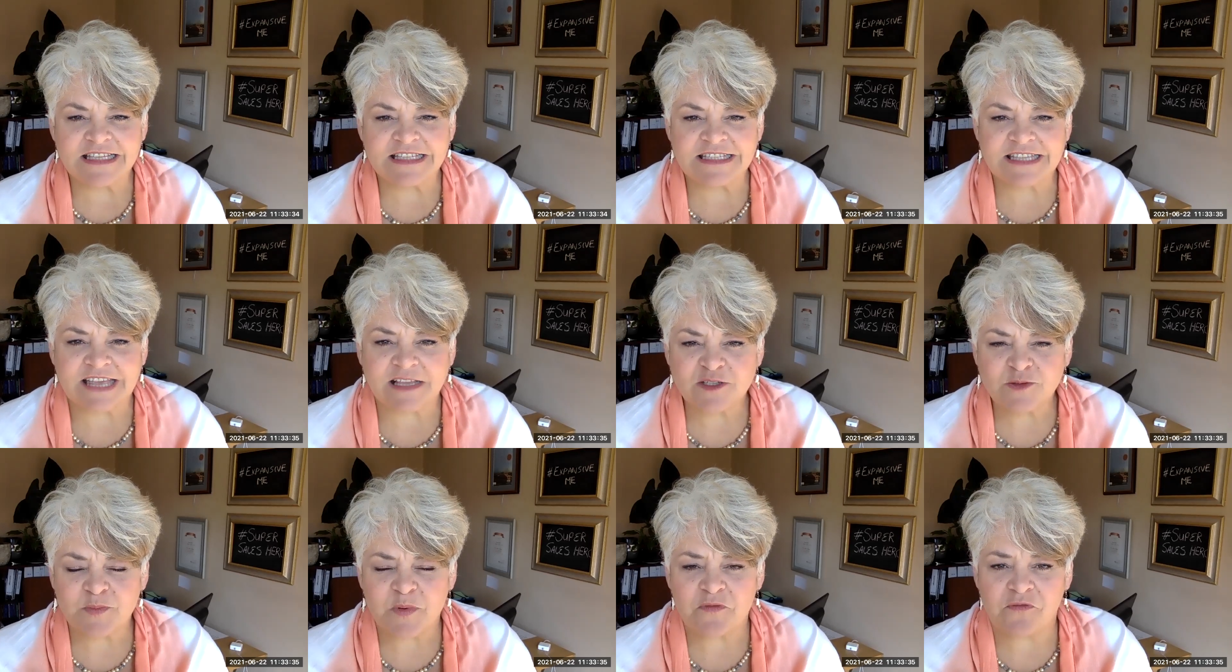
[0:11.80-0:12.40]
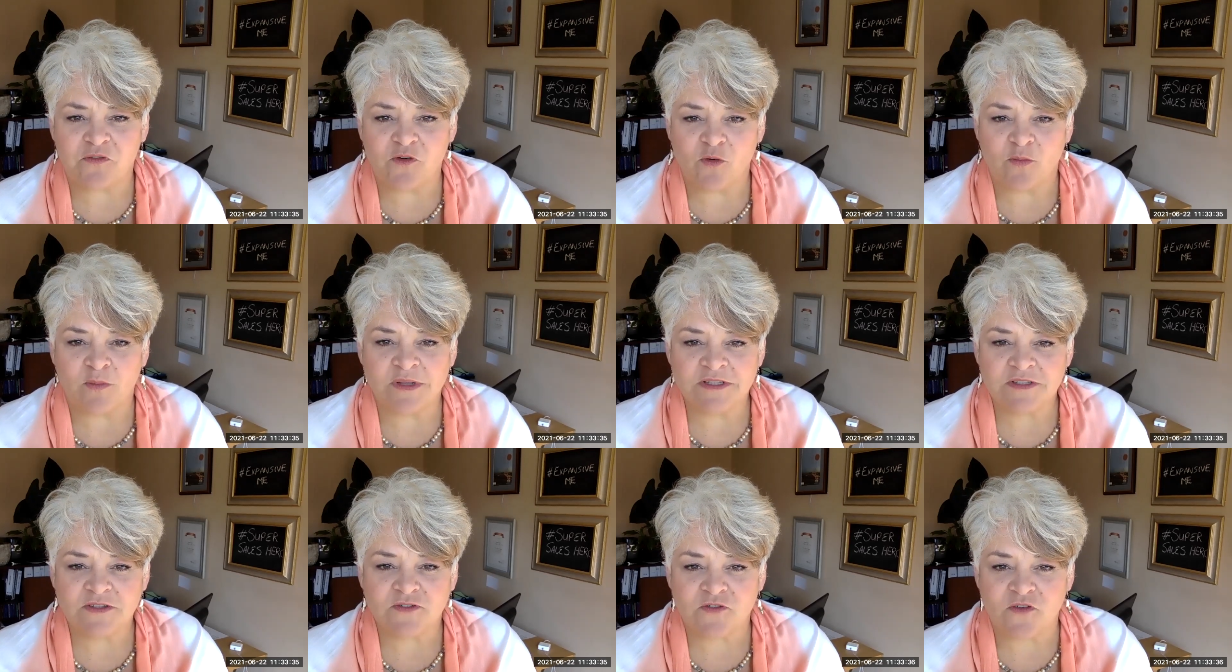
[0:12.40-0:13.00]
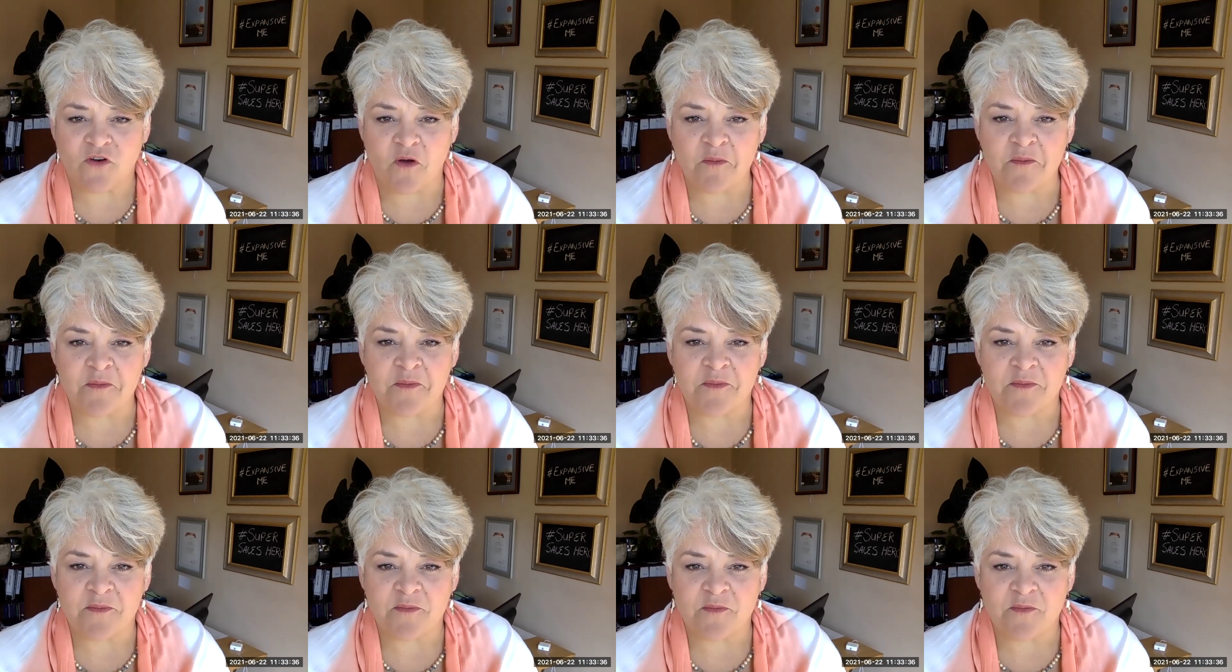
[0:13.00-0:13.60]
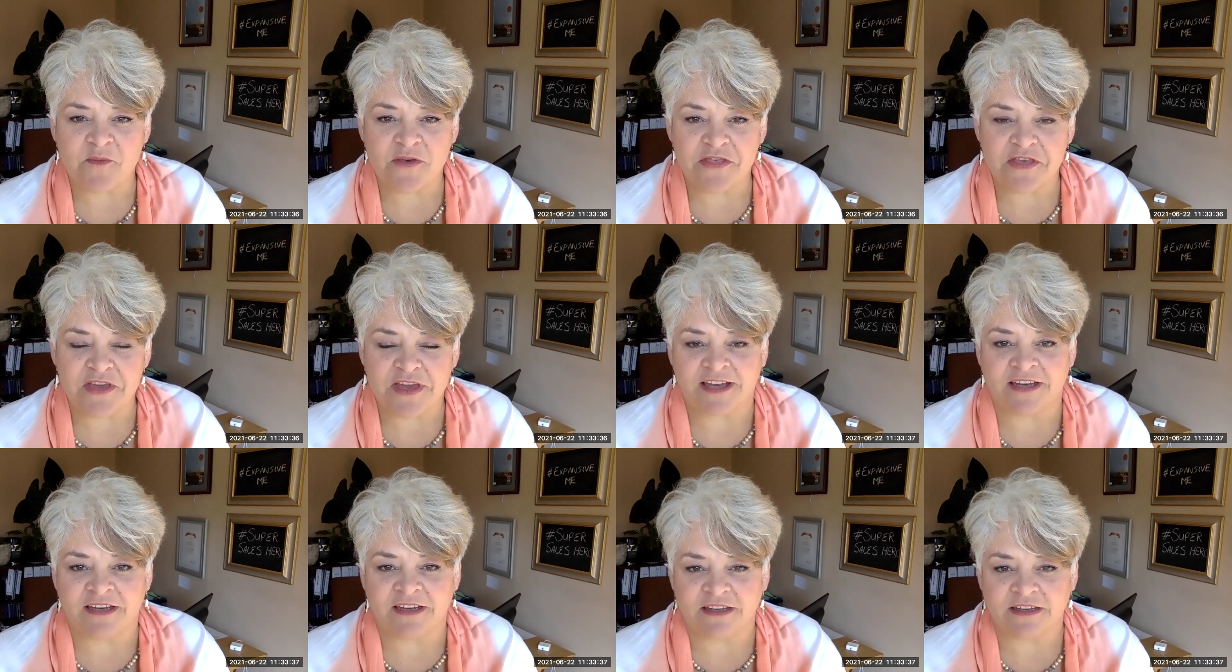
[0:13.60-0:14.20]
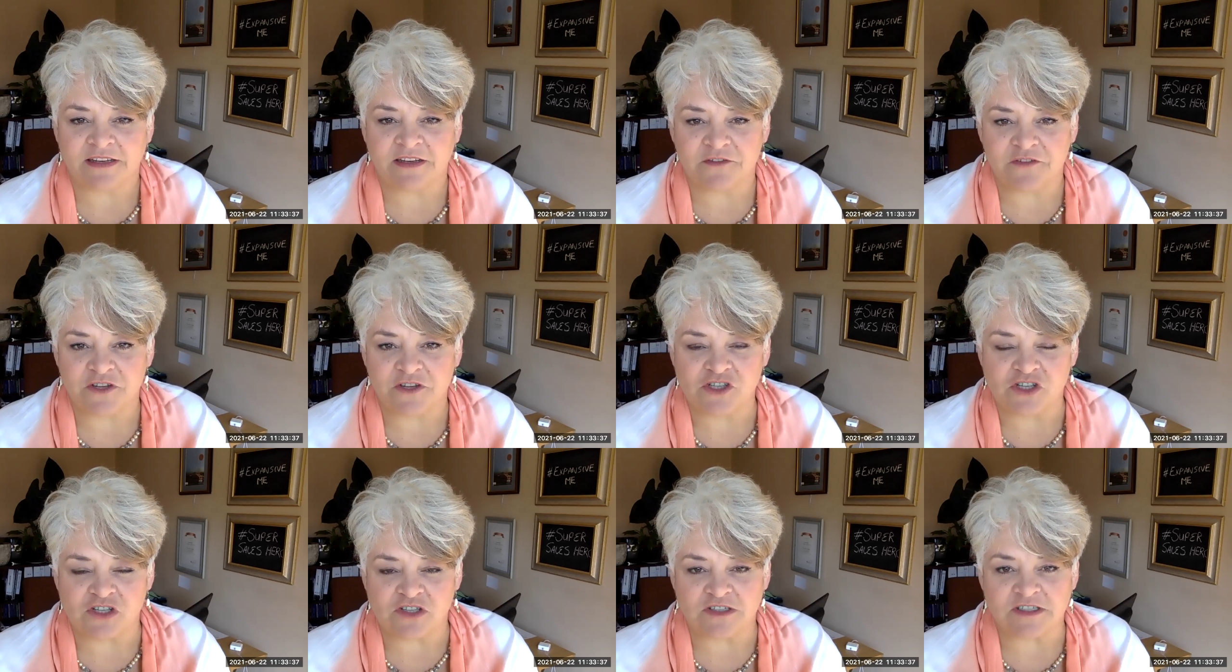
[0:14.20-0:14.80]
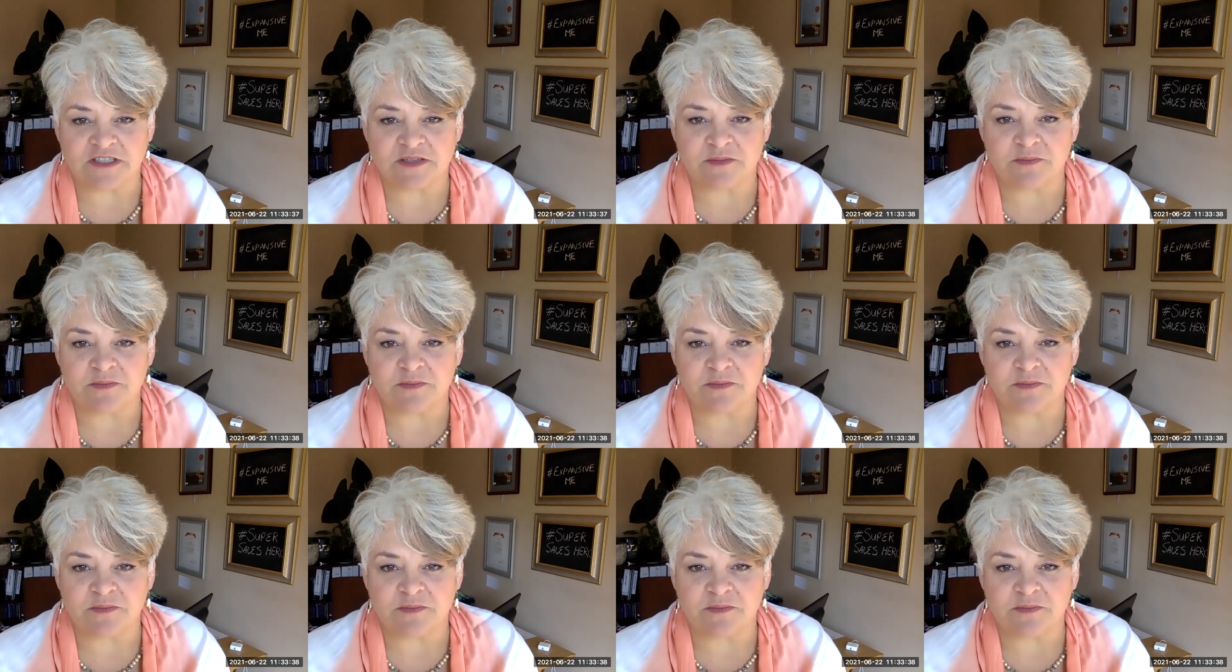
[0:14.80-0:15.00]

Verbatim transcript: sales performance from within individuals,